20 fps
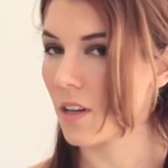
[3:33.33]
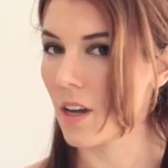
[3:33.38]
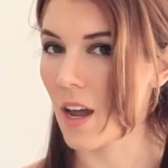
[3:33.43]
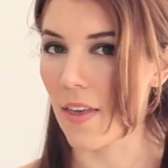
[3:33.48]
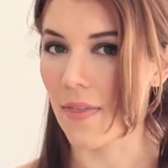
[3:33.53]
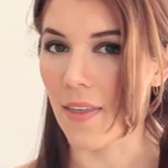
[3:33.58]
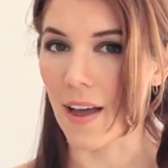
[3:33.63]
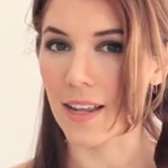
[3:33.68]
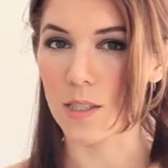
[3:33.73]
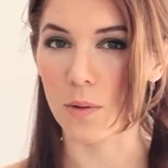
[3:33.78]

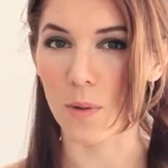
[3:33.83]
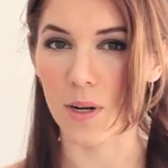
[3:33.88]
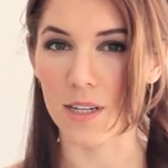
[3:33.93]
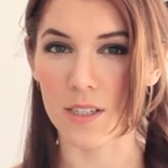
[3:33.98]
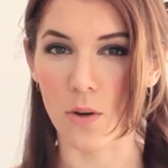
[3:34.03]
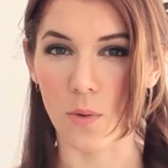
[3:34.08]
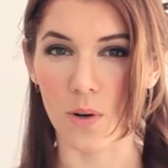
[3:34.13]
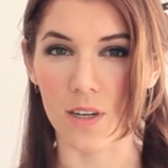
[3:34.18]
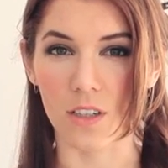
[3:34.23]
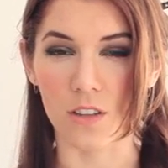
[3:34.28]
And that's what it's
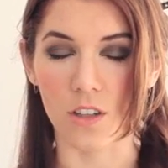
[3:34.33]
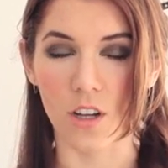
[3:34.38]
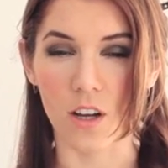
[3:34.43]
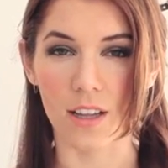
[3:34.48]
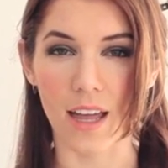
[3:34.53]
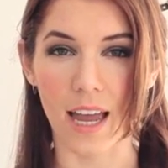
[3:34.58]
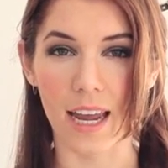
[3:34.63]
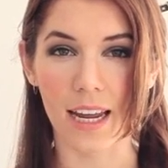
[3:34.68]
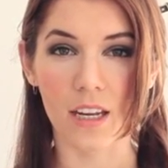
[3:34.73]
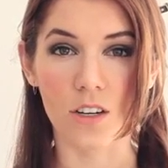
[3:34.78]
going to look
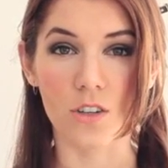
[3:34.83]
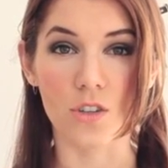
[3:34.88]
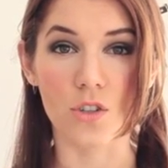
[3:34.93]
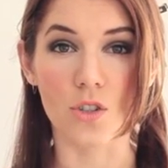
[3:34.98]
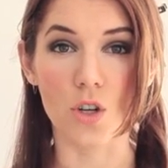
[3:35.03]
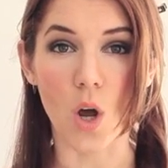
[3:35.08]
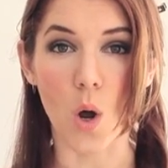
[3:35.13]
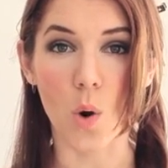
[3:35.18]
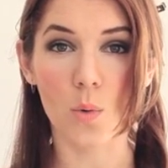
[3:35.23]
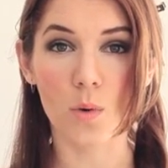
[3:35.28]
like.
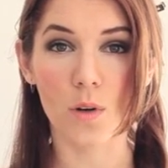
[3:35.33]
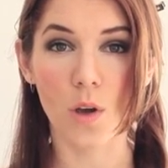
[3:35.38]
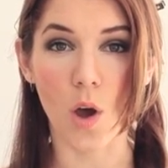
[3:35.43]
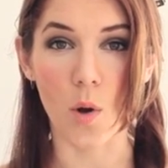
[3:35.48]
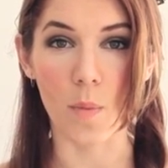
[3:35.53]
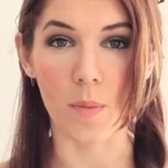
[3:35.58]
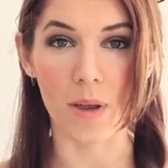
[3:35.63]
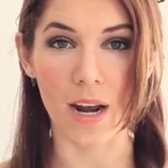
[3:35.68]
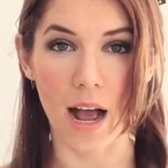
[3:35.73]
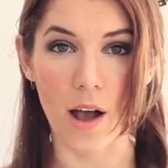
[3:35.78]
Don't
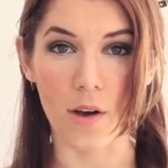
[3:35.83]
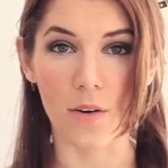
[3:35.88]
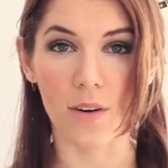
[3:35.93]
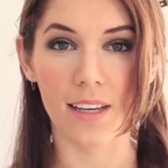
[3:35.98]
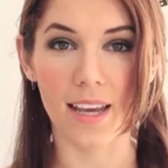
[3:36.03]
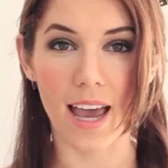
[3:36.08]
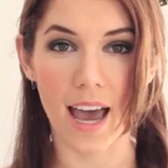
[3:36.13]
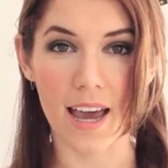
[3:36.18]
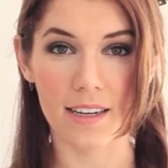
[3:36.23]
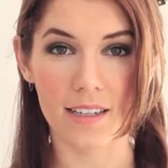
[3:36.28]
comb it out
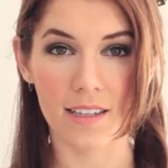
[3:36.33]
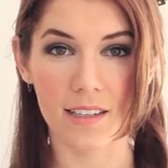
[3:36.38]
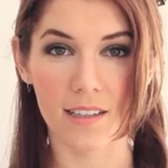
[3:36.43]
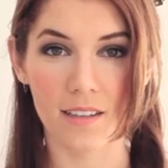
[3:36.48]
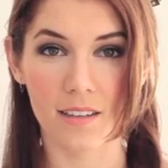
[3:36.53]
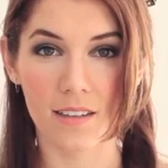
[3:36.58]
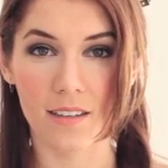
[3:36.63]
yet.